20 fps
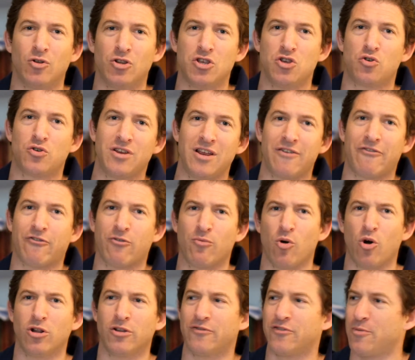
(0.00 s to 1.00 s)
that you can eat from
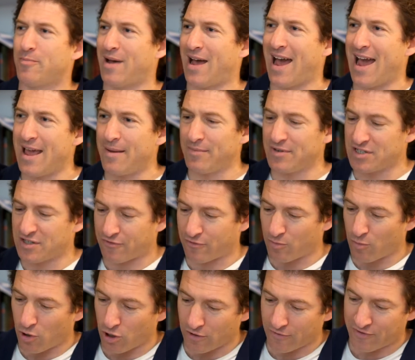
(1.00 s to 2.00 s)
all of the behemoths, from
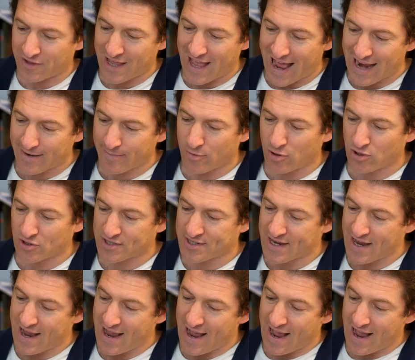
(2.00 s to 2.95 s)
all of the animals.